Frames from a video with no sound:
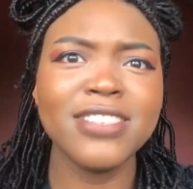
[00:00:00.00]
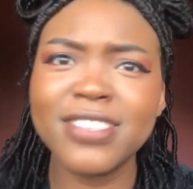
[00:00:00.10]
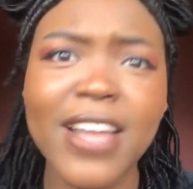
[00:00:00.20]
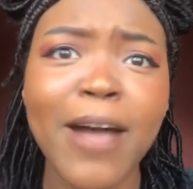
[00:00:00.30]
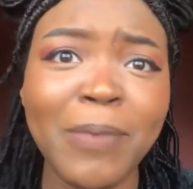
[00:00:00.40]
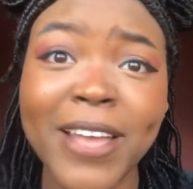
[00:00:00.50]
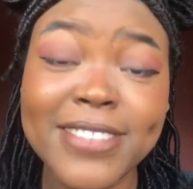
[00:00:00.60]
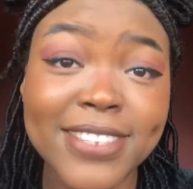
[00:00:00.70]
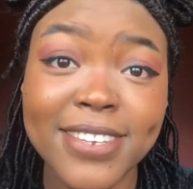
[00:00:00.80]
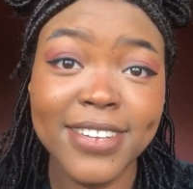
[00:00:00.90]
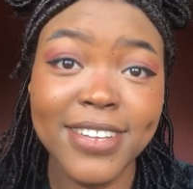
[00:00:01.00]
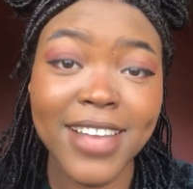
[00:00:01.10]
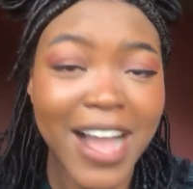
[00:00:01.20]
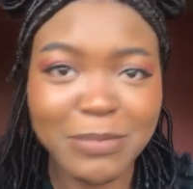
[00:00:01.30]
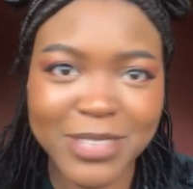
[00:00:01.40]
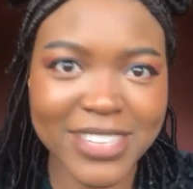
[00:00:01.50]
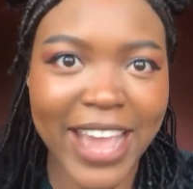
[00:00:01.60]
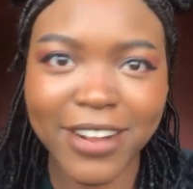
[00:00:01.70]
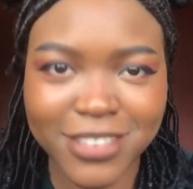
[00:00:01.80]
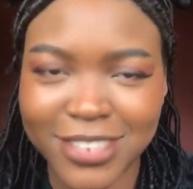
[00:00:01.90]
stop it, I'm
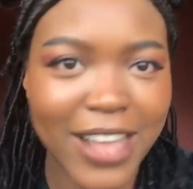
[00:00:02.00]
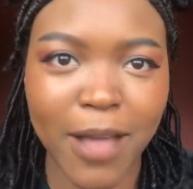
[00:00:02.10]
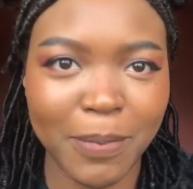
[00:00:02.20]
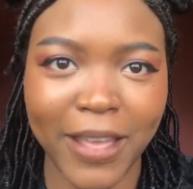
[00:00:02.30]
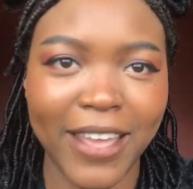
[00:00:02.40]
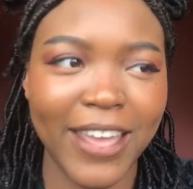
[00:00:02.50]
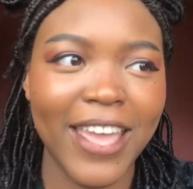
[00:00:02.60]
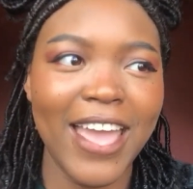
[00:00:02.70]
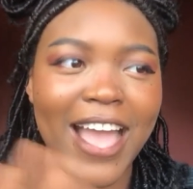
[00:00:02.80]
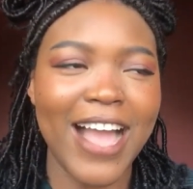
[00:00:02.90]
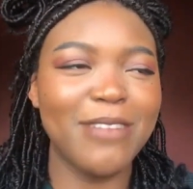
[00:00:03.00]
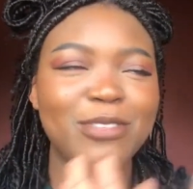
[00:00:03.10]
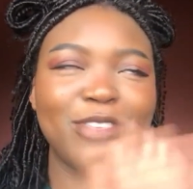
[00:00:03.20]
scared, stop it. I'm